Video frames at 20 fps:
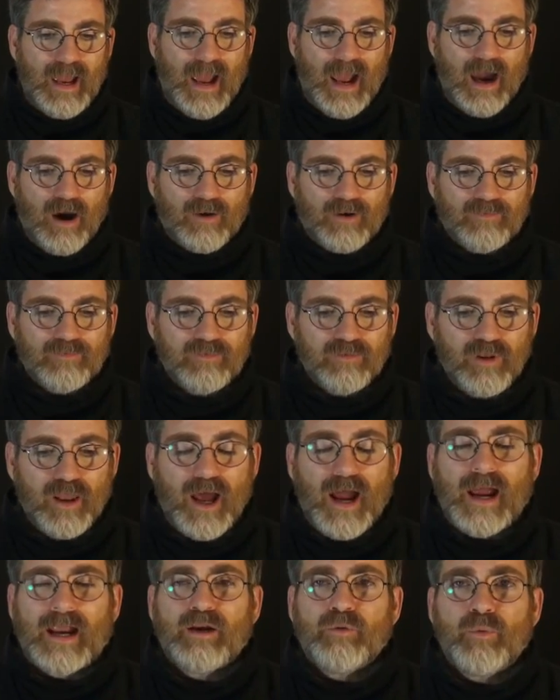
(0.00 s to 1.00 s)
out of
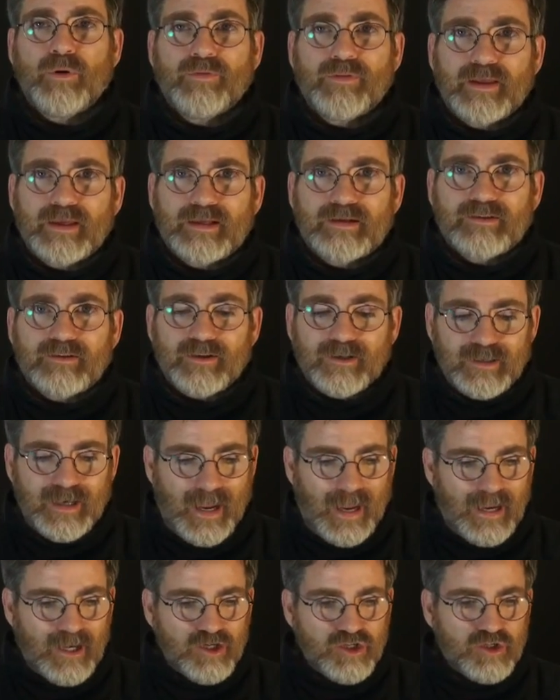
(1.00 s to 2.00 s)
line with
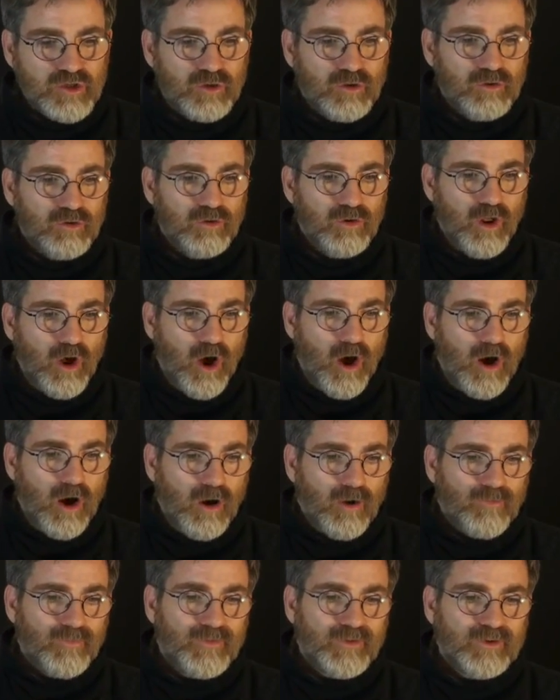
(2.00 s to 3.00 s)
international
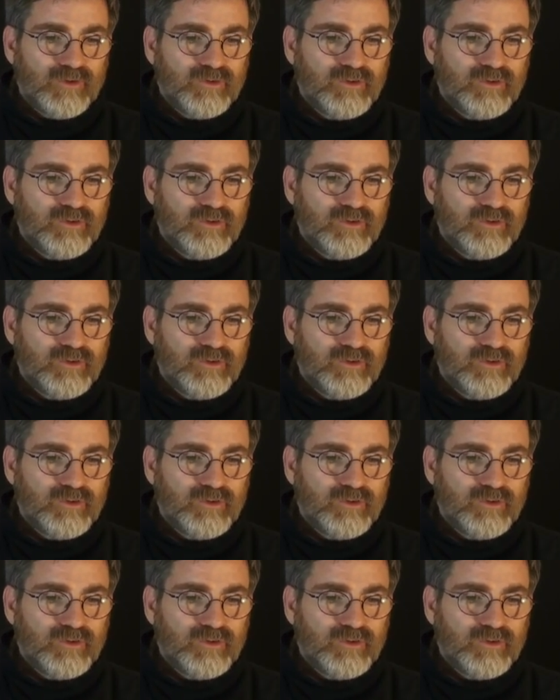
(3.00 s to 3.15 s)
law.